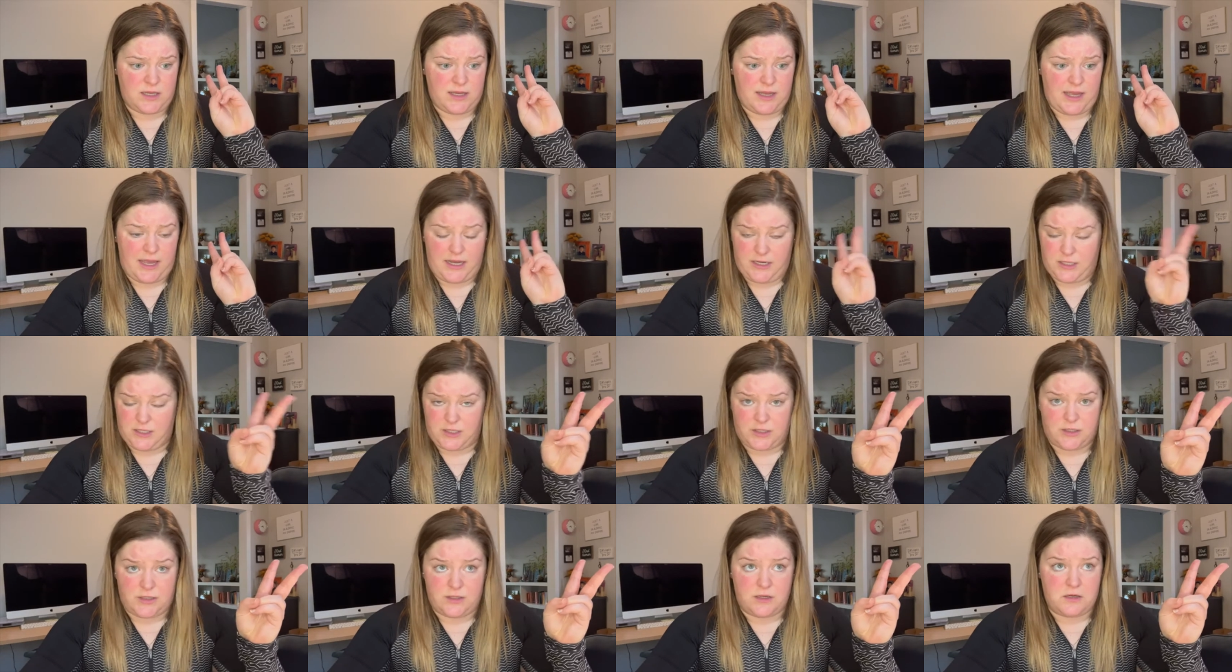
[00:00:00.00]

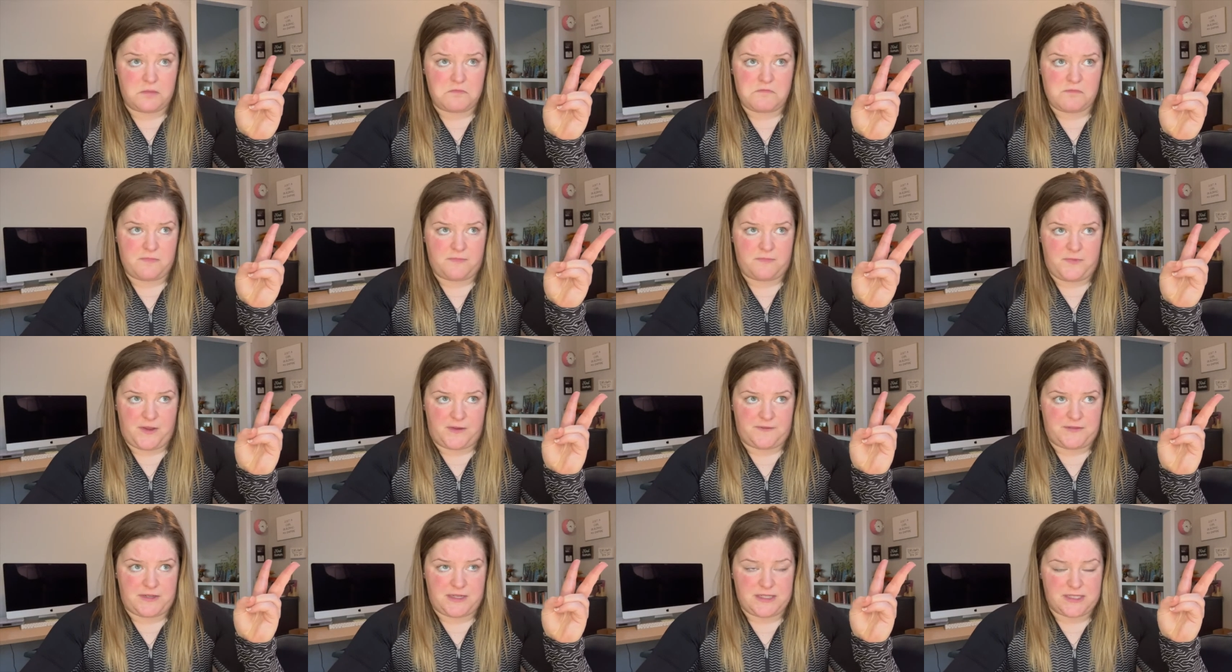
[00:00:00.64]
and
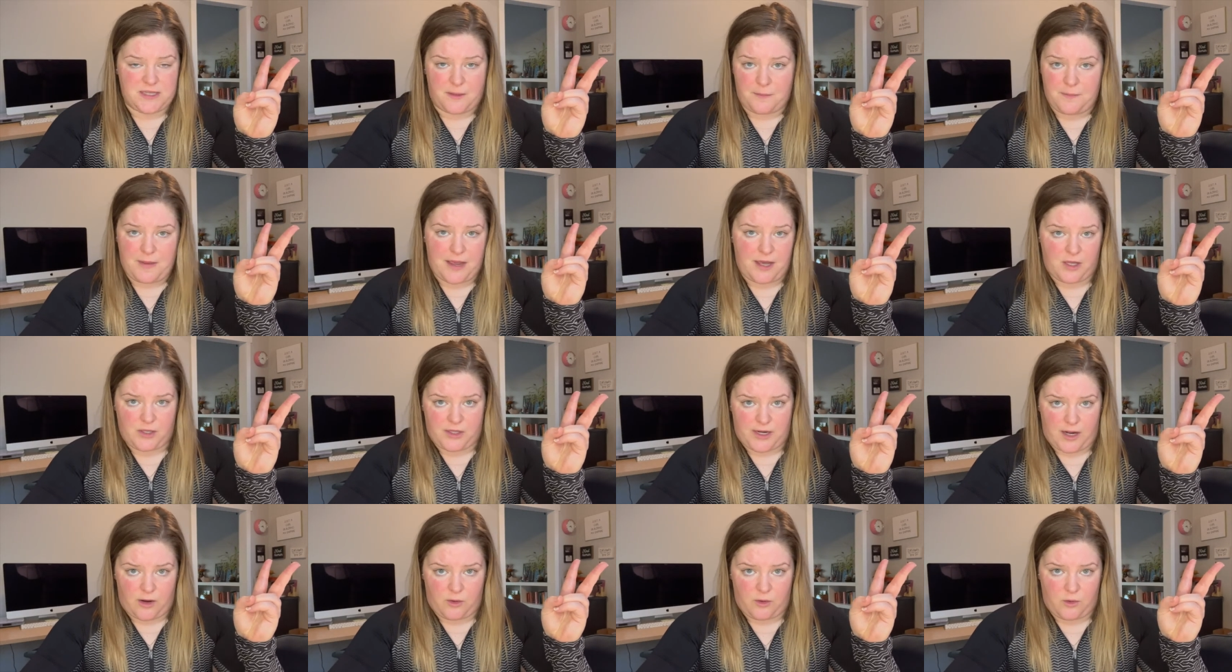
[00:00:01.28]
50 some mile
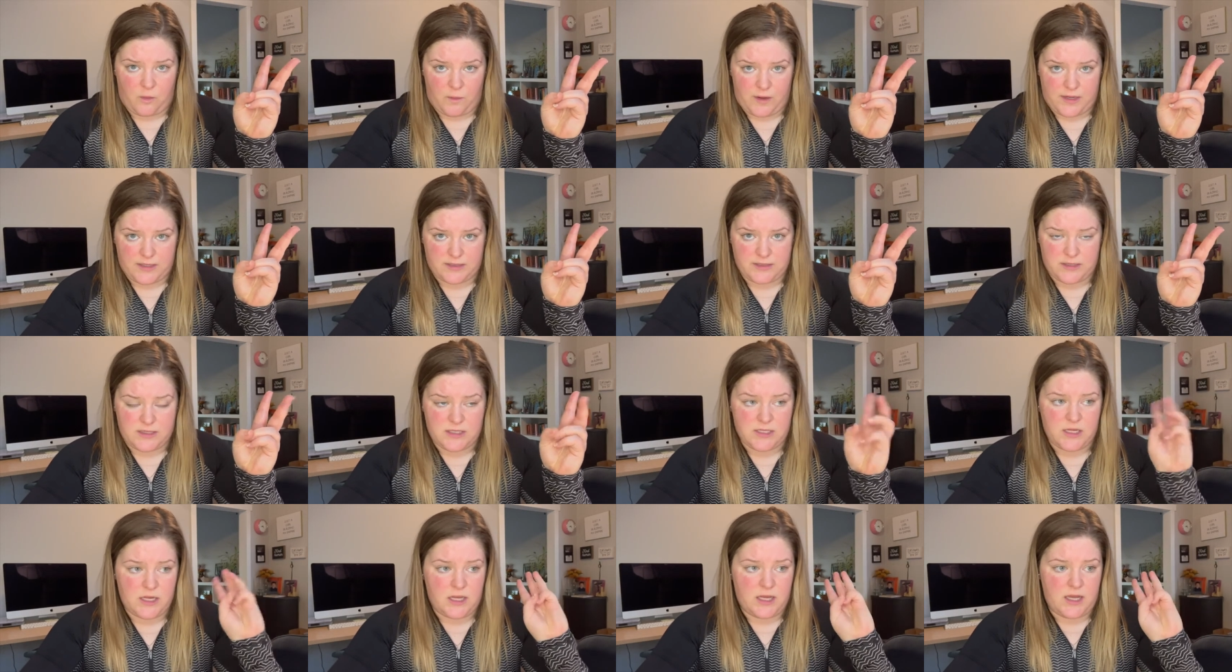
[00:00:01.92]
an hour
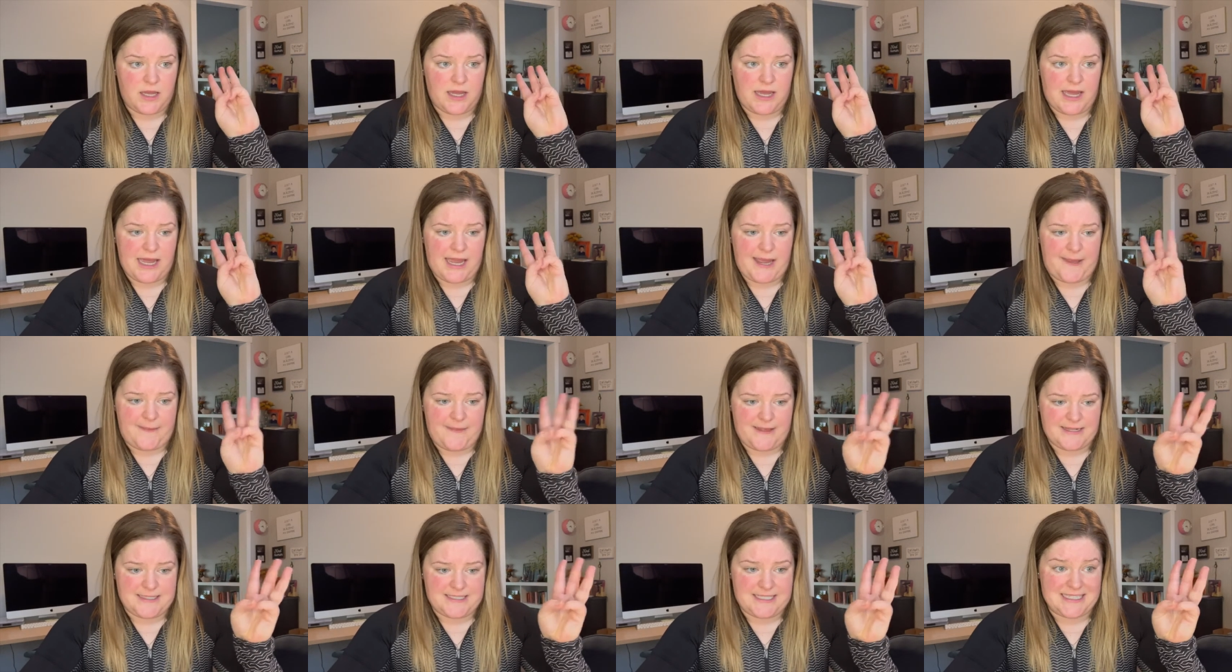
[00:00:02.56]
winds. And
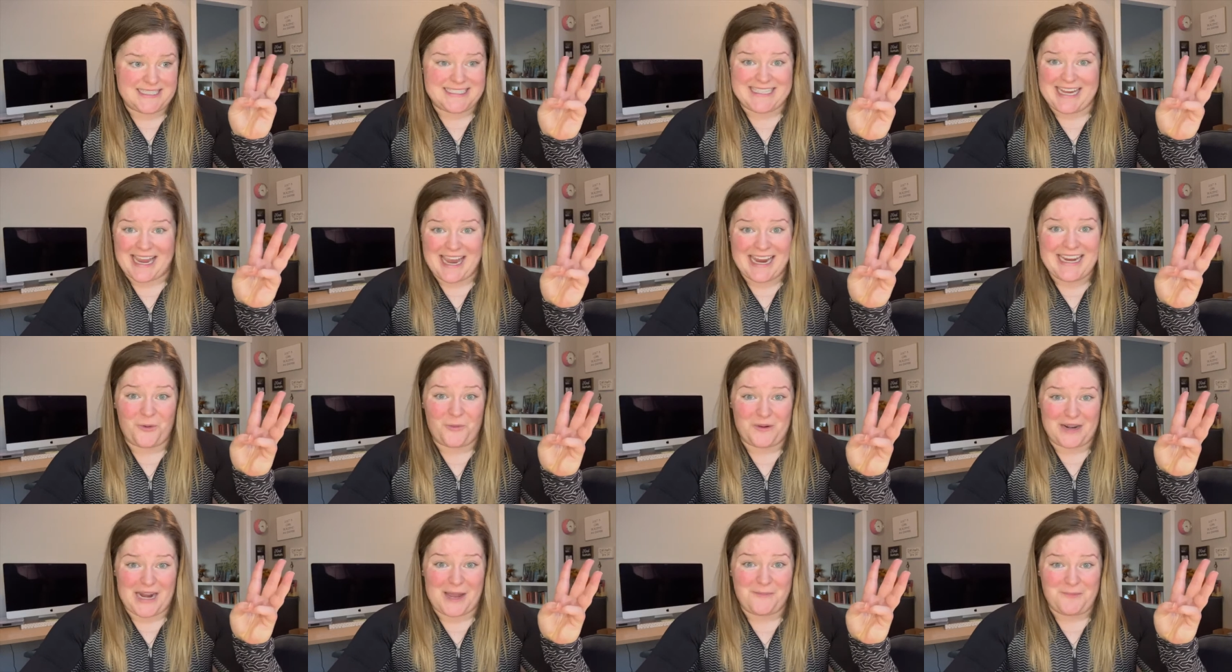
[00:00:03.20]
then today,
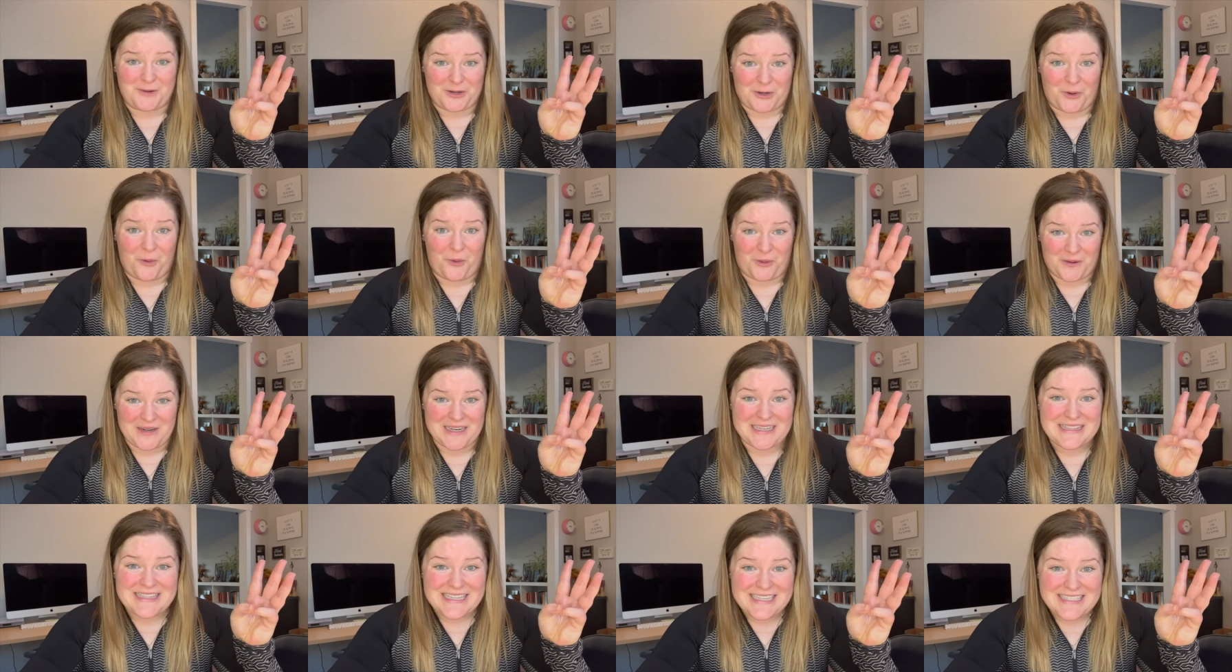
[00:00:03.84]
when I'm
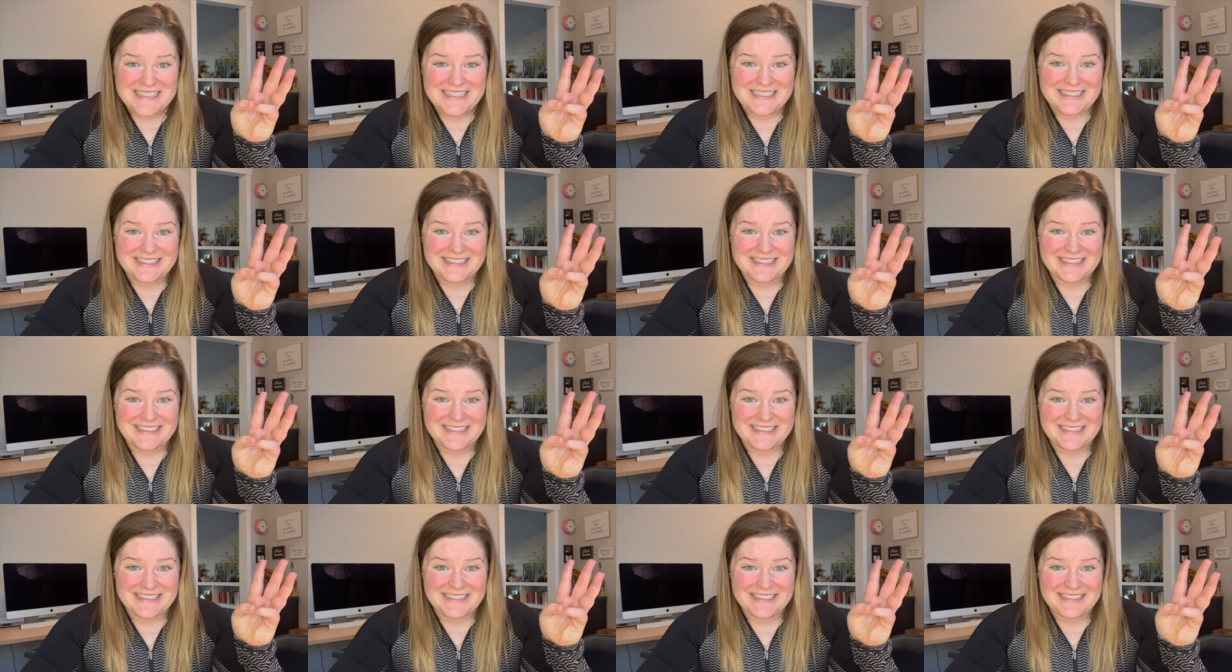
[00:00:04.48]
recording this,
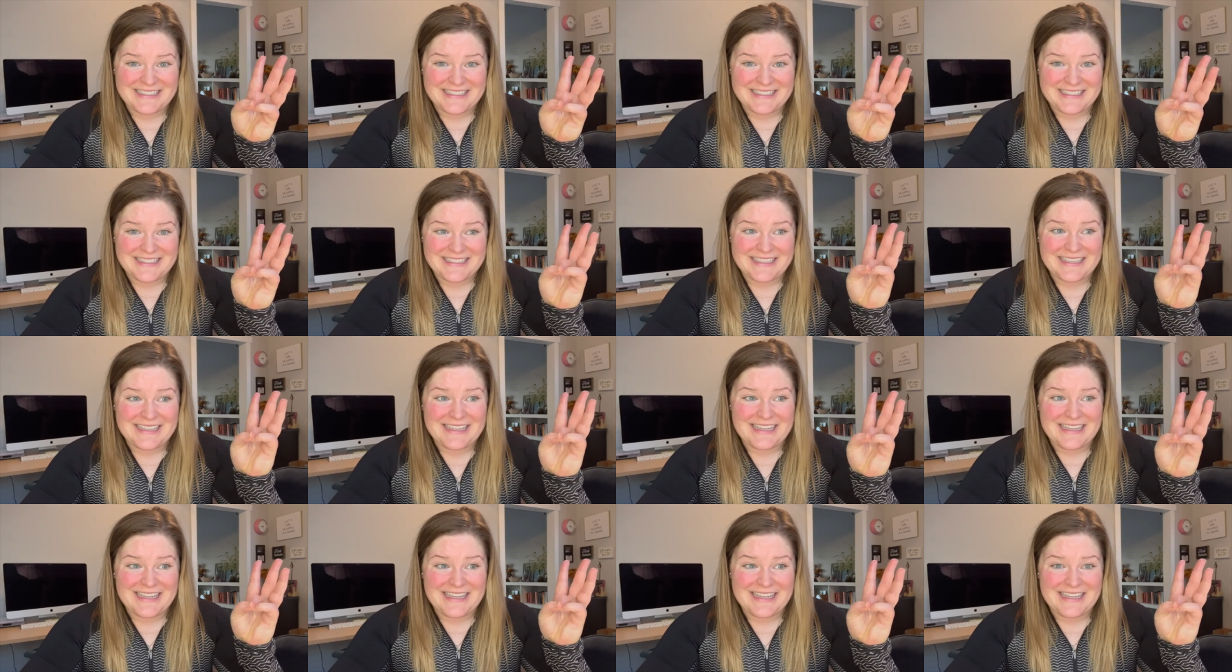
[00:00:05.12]

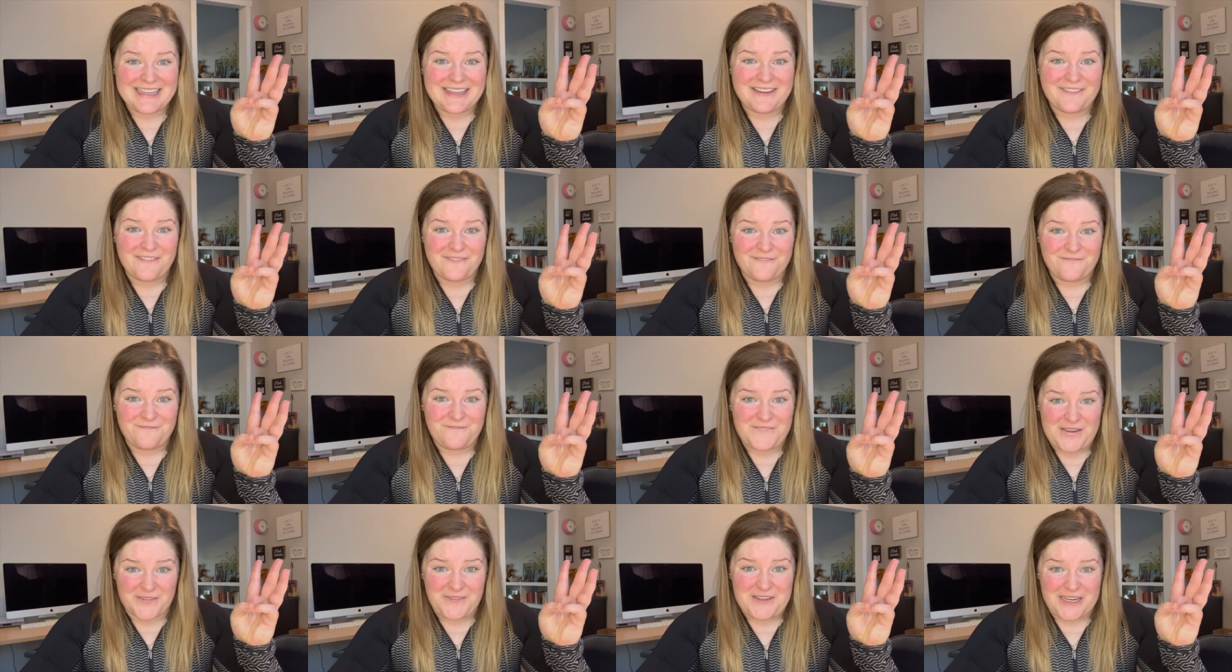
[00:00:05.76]

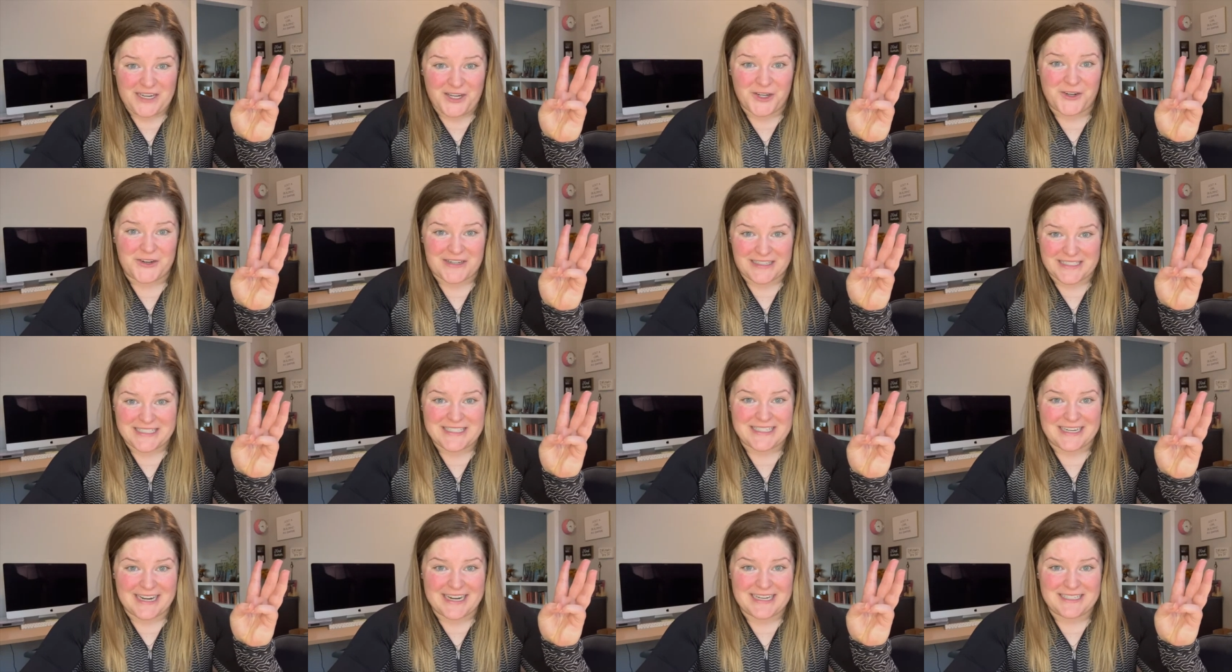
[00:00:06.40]
50 degrees
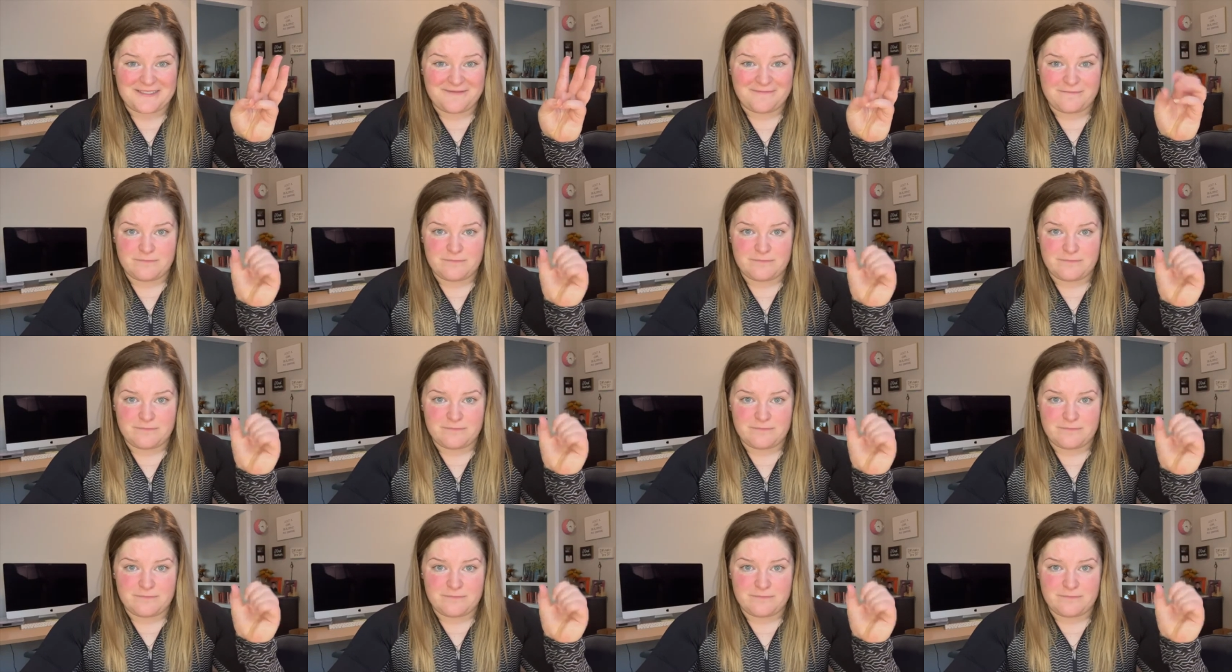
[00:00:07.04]
today.